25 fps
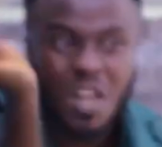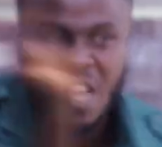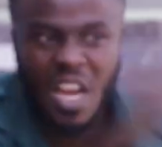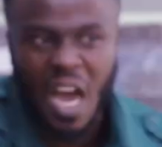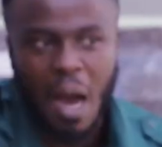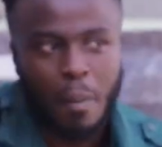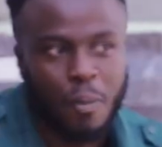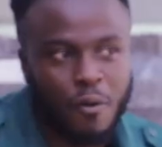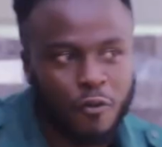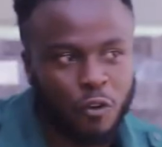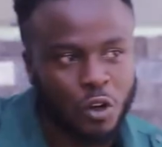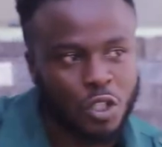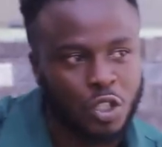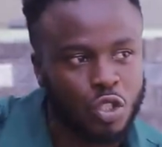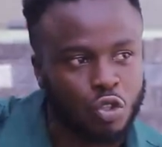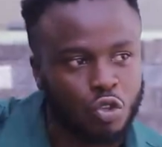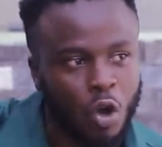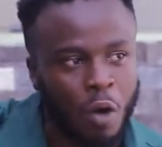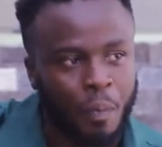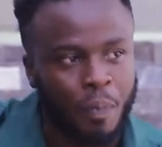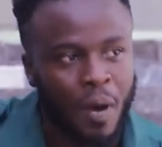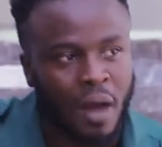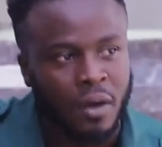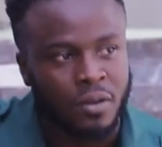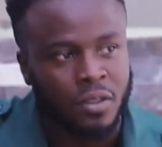where they happen for this
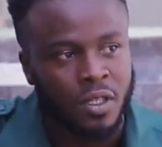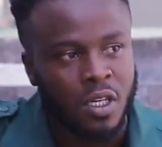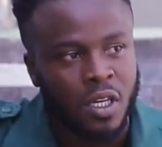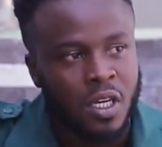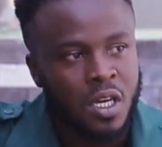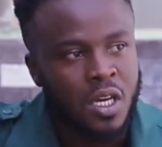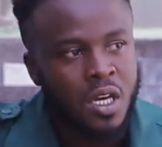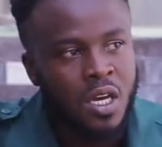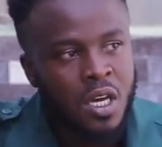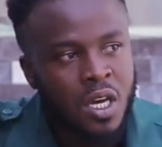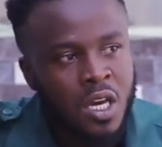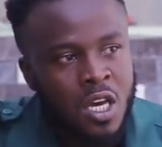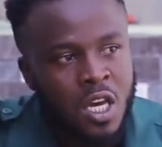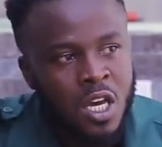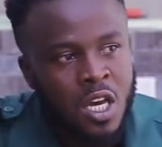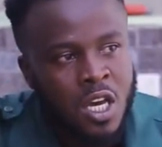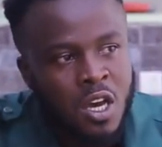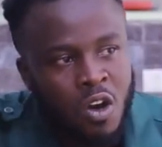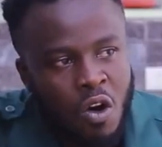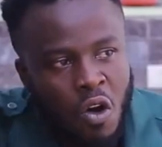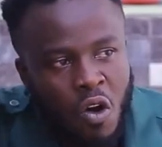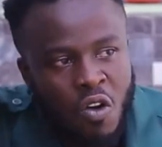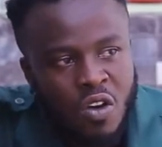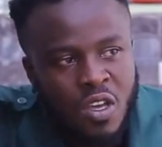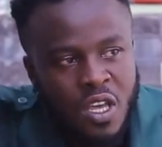compound.
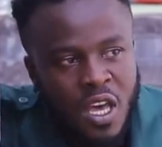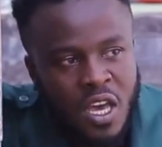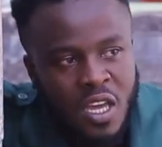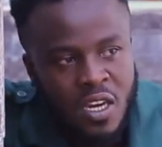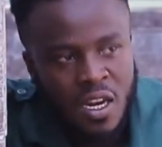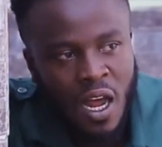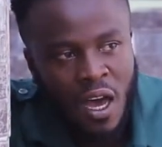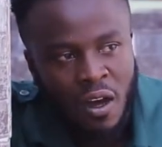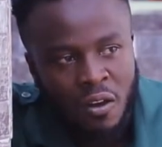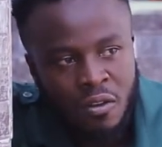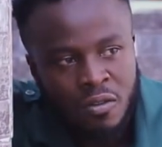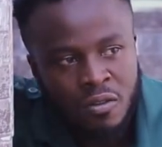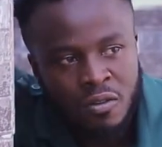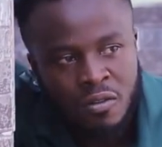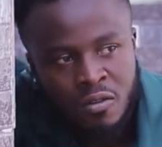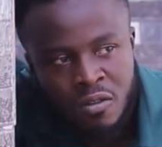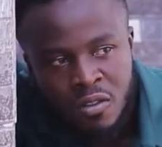Okay now.